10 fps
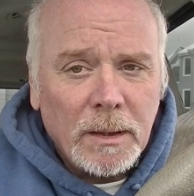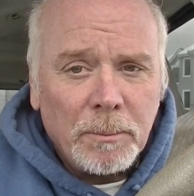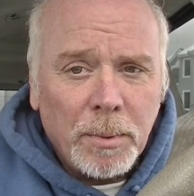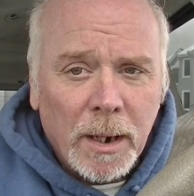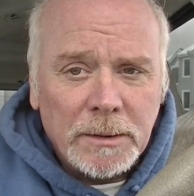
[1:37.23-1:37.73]

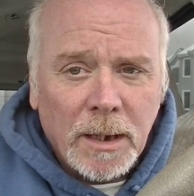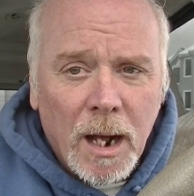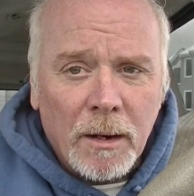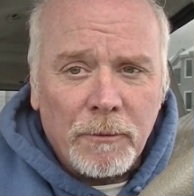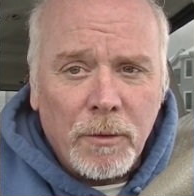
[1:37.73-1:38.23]
But it's an
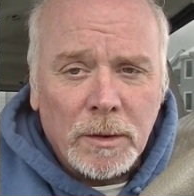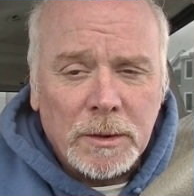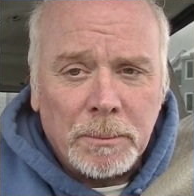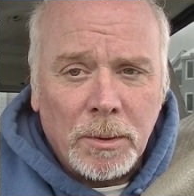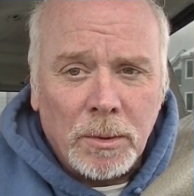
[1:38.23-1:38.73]

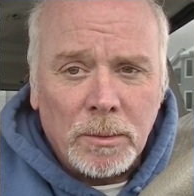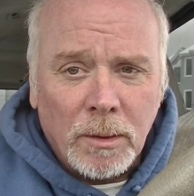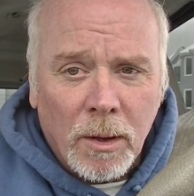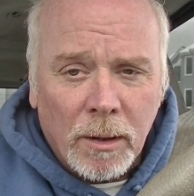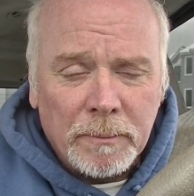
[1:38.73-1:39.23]
unenforceable
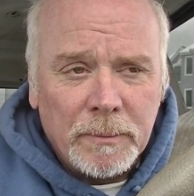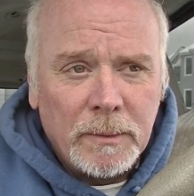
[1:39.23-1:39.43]
law.